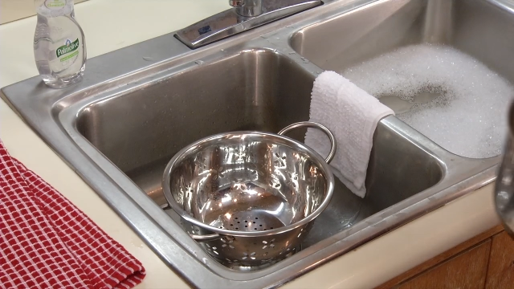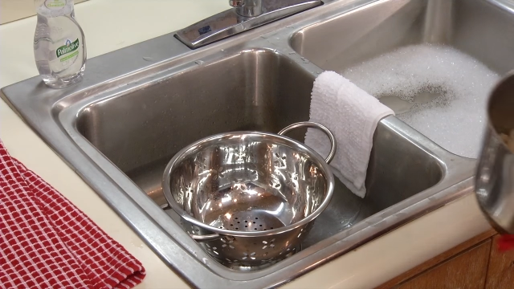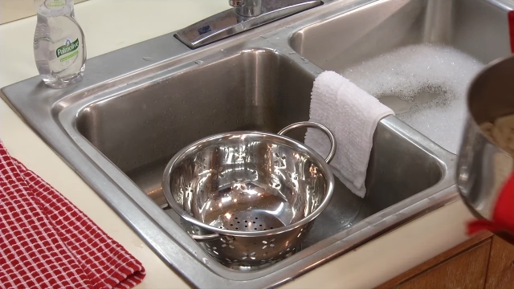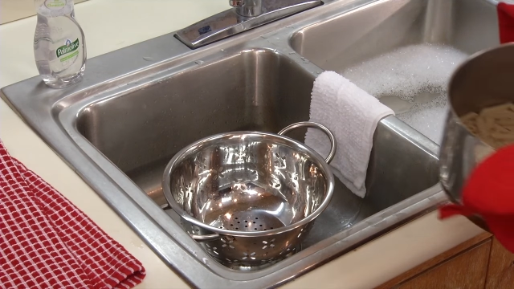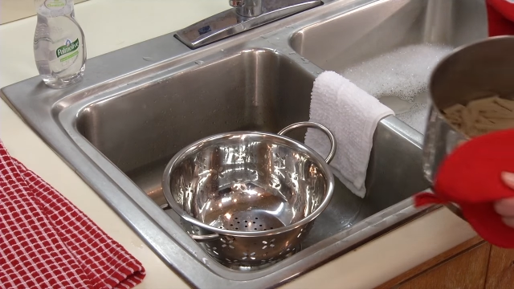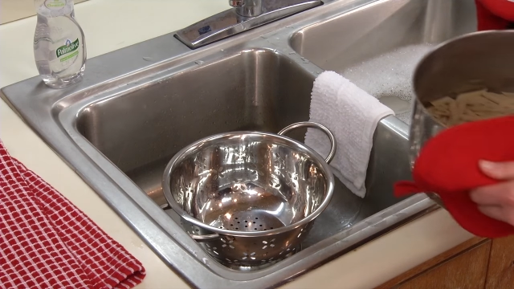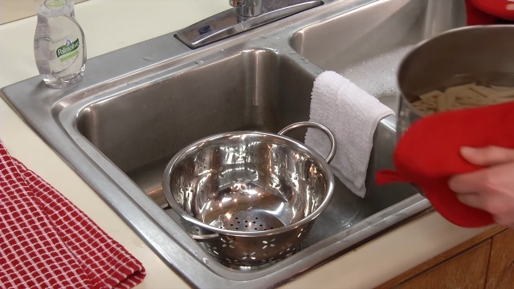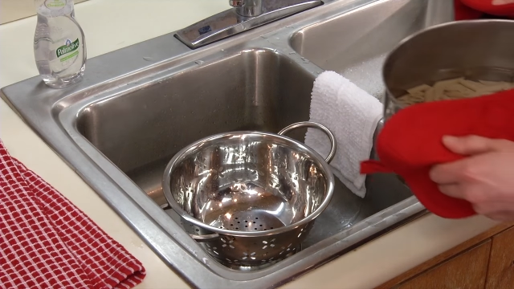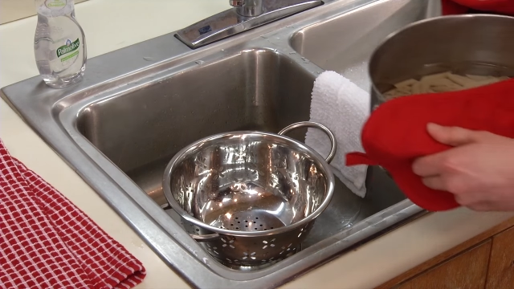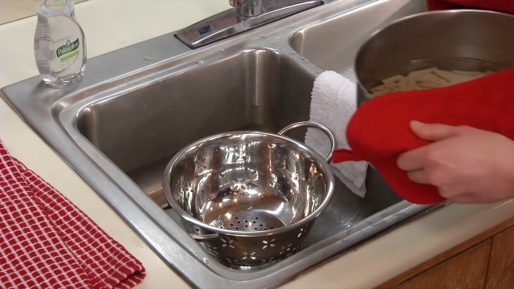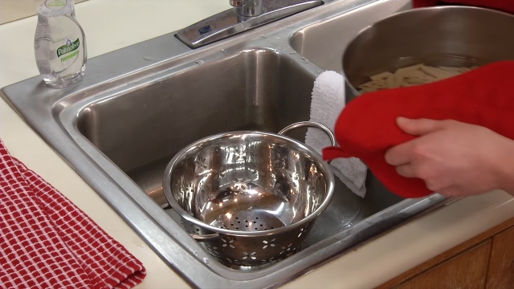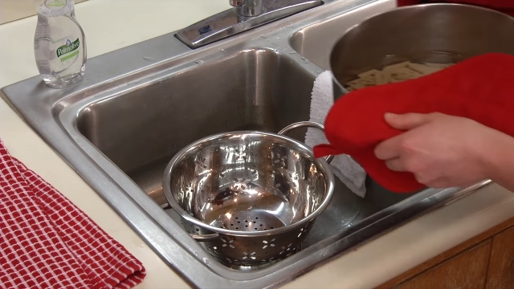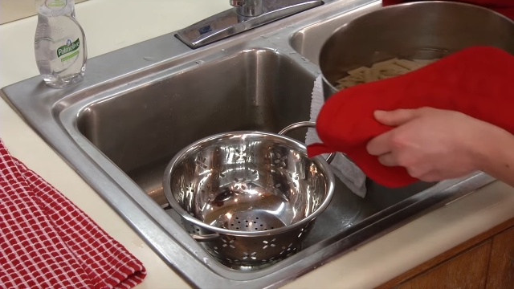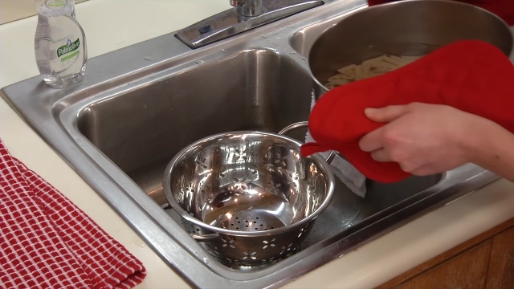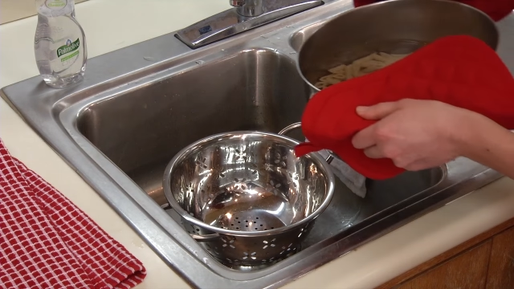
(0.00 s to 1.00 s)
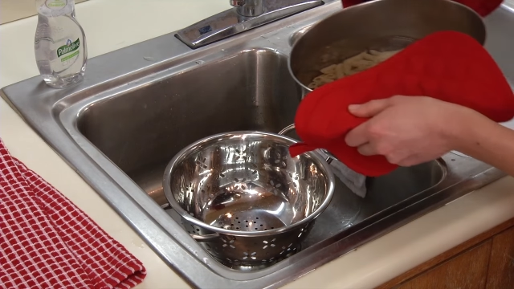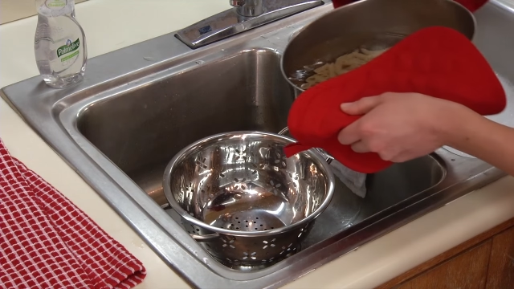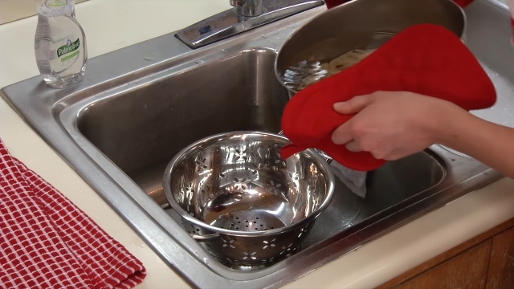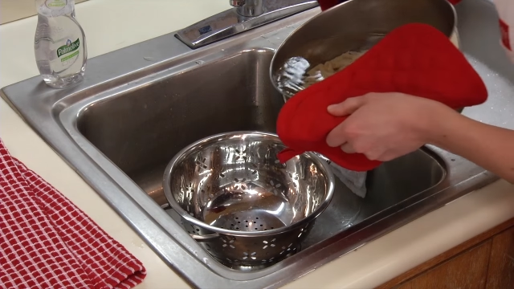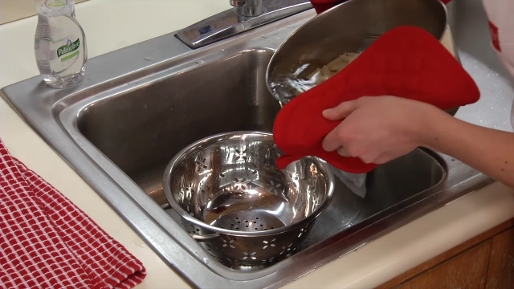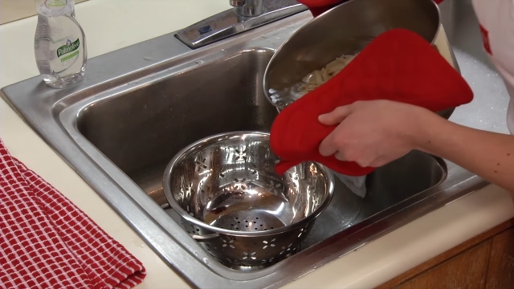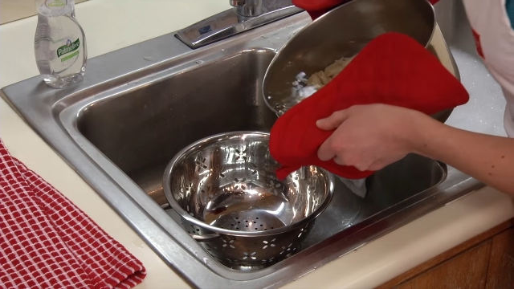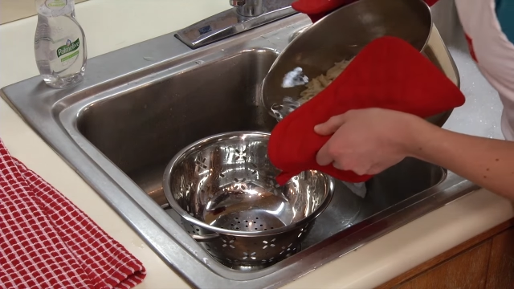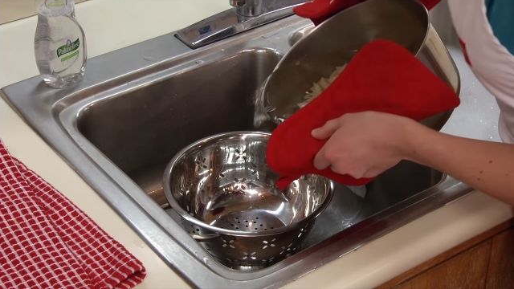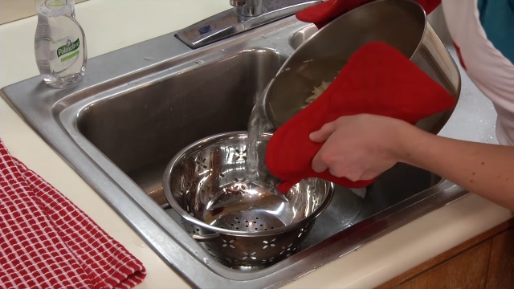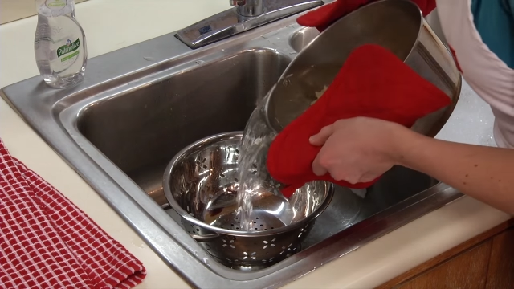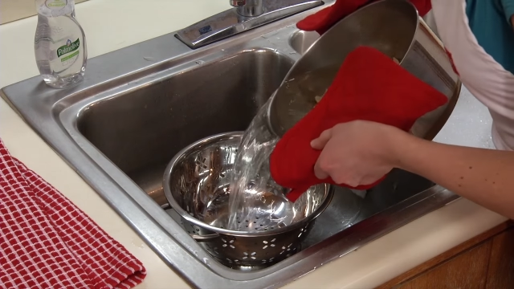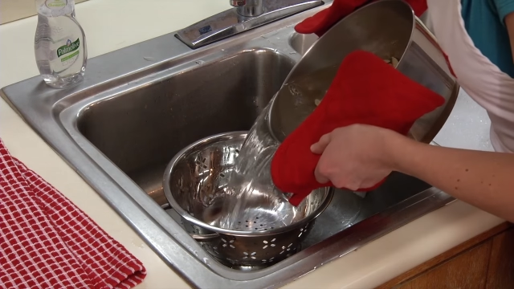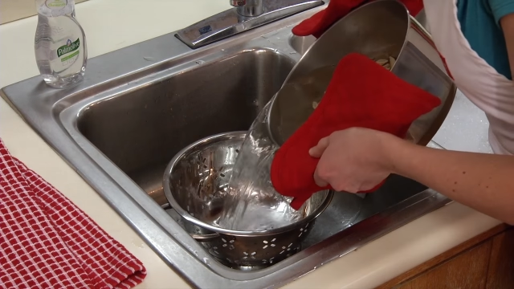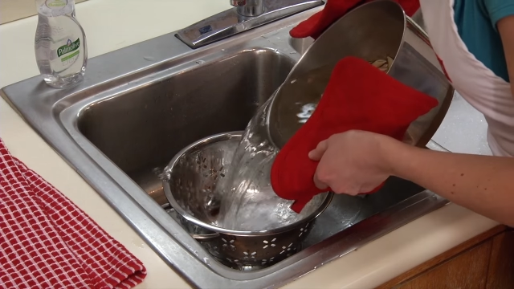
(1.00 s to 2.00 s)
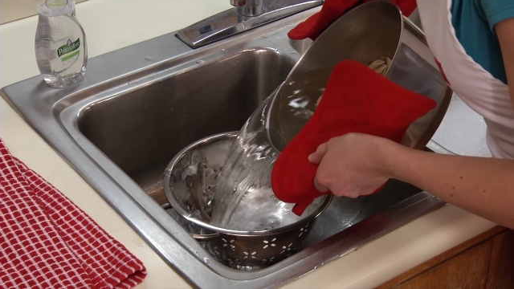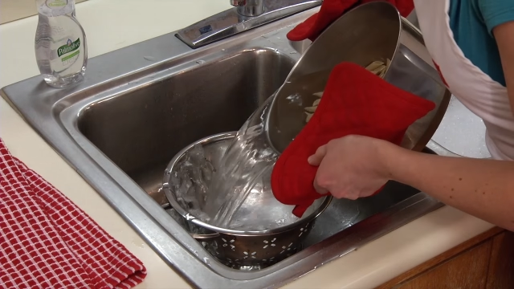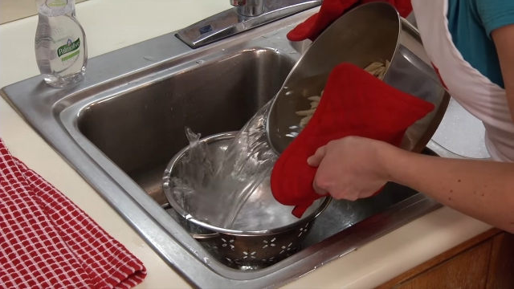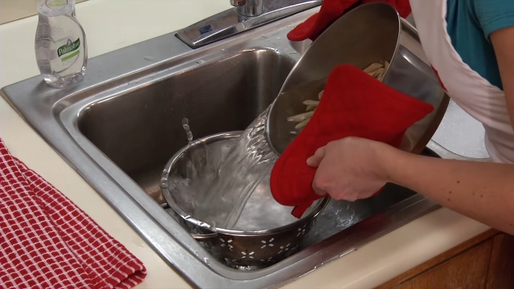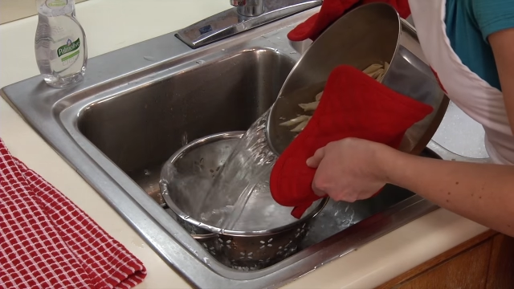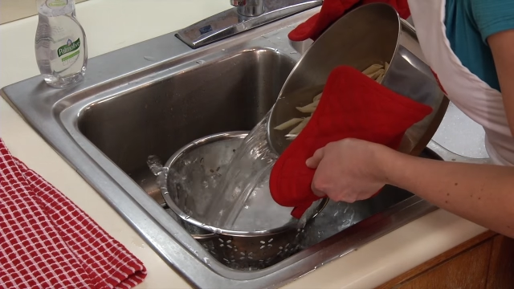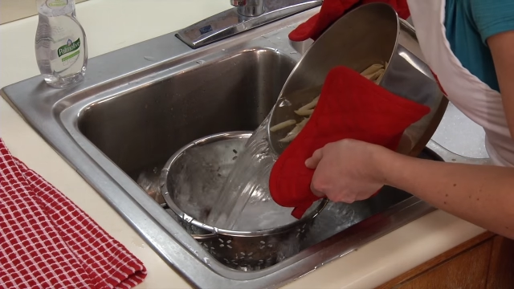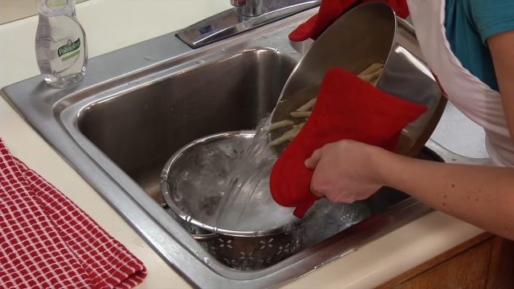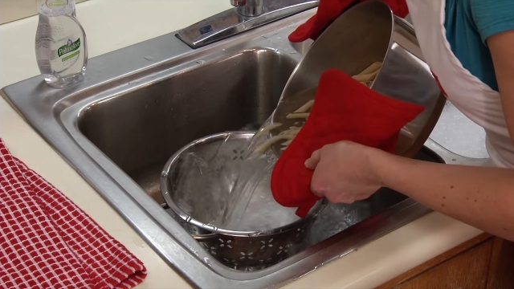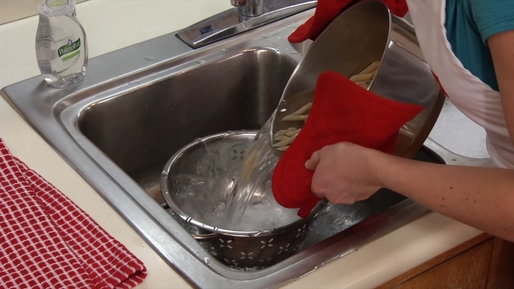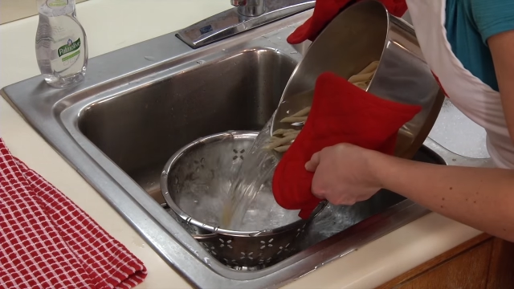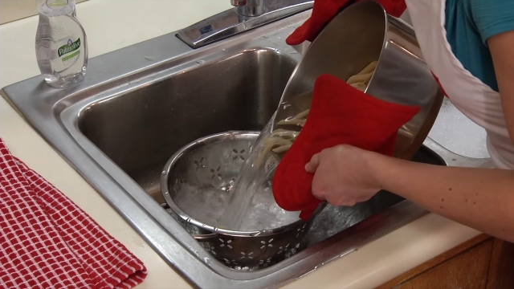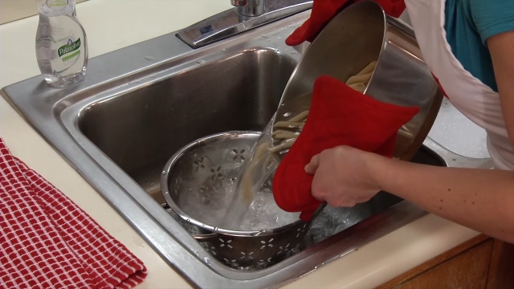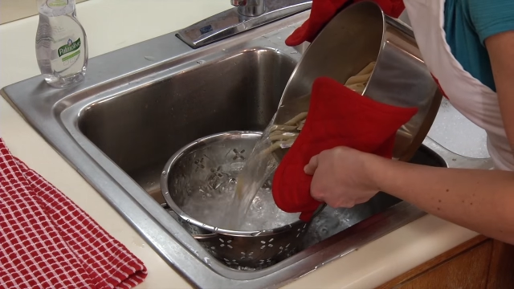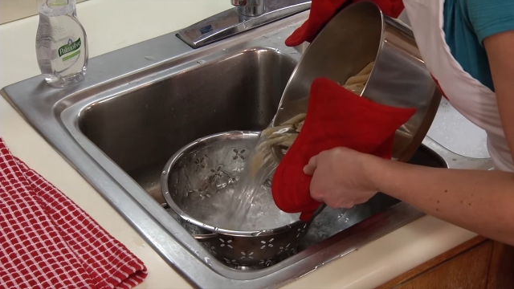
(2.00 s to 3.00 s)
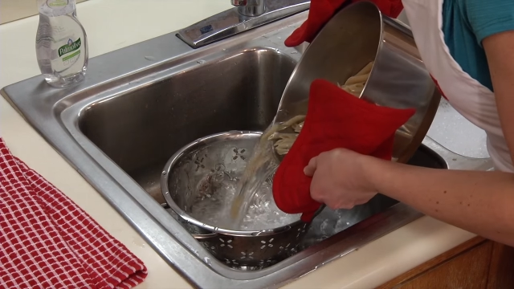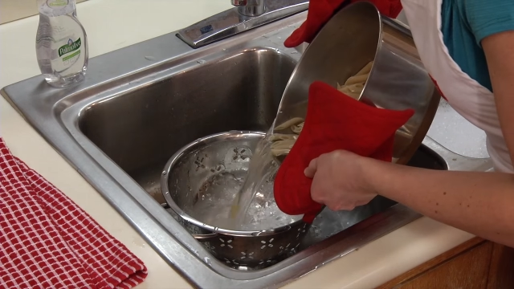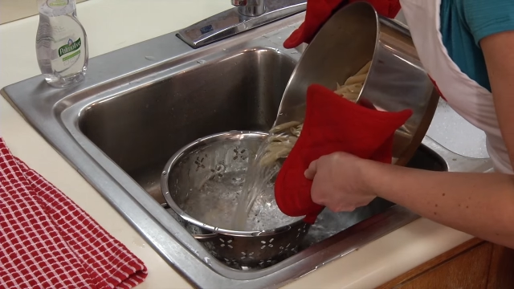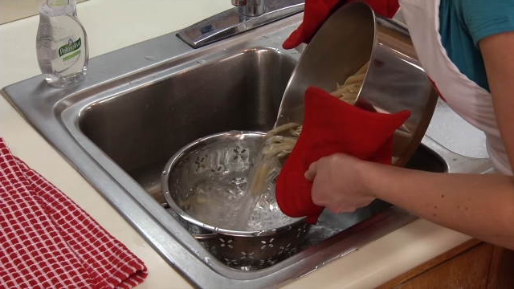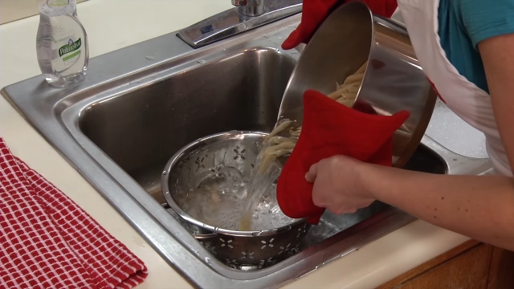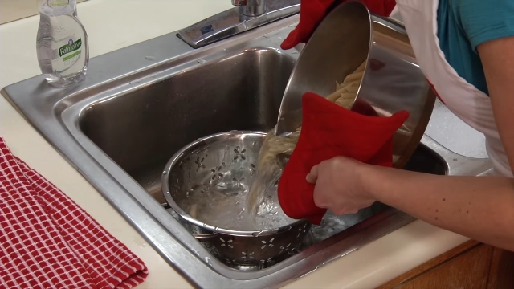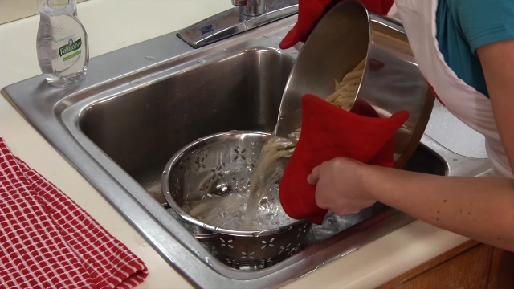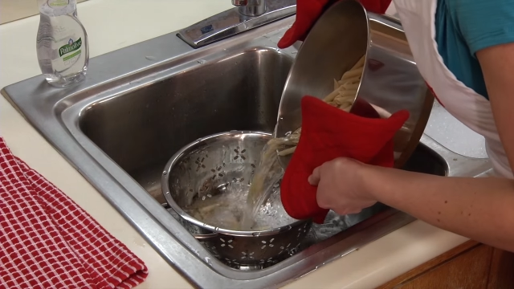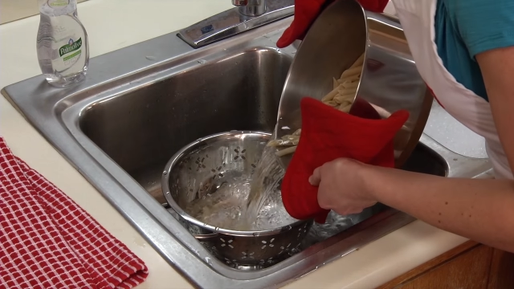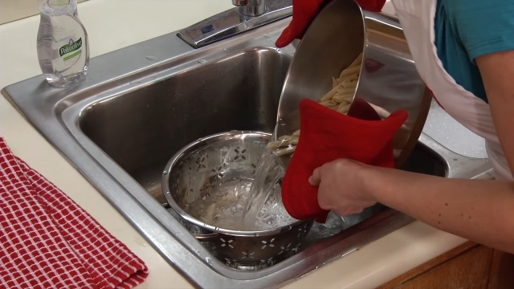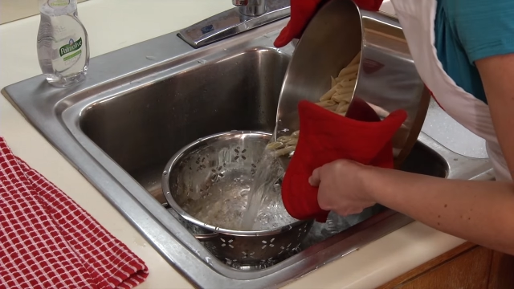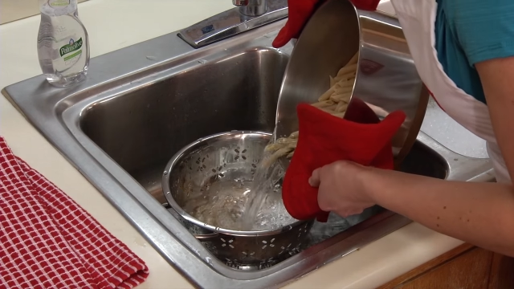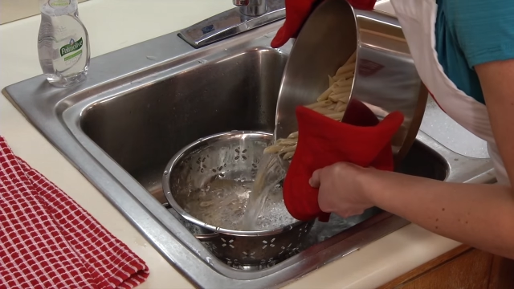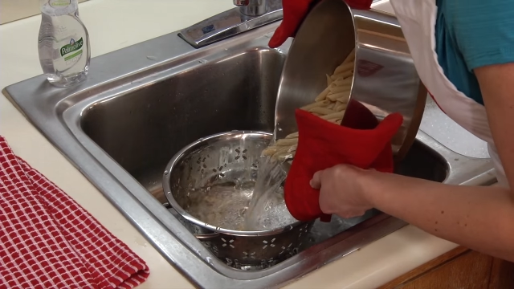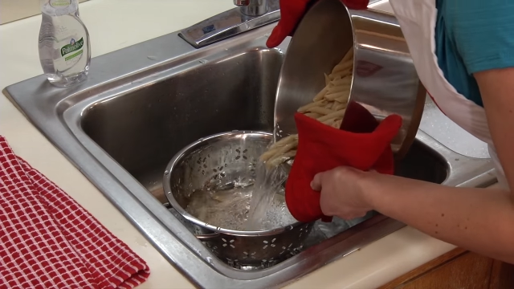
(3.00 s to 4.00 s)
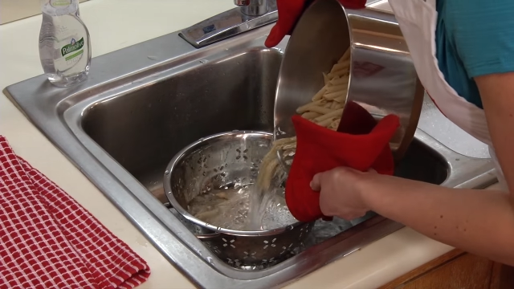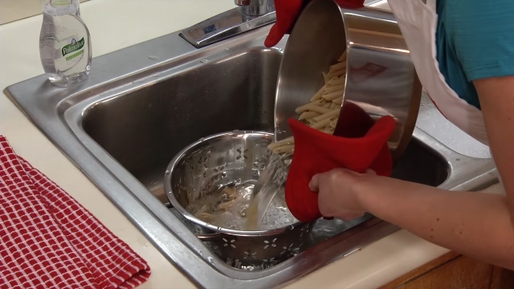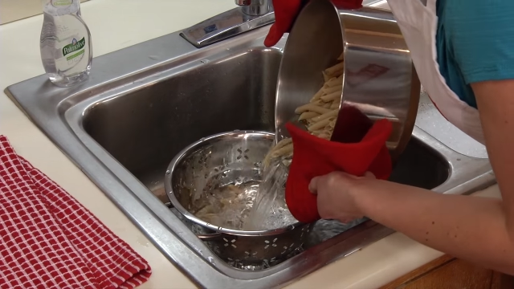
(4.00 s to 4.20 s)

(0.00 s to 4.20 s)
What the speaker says: (no speaker visible)